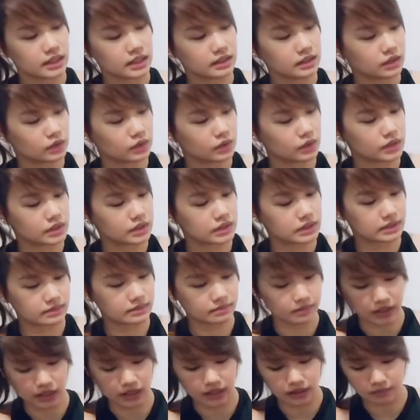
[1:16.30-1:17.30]
nito is
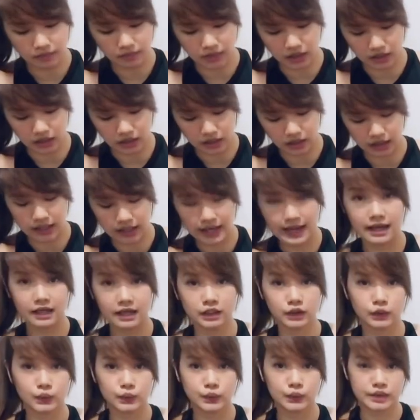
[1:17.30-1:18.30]
may mga
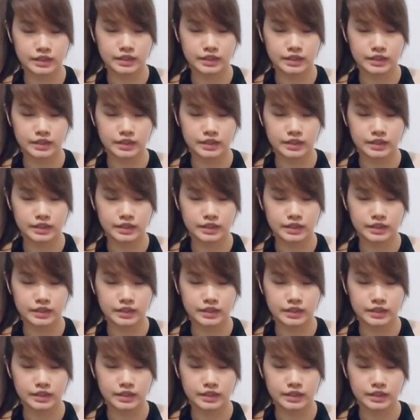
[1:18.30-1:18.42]
cactus.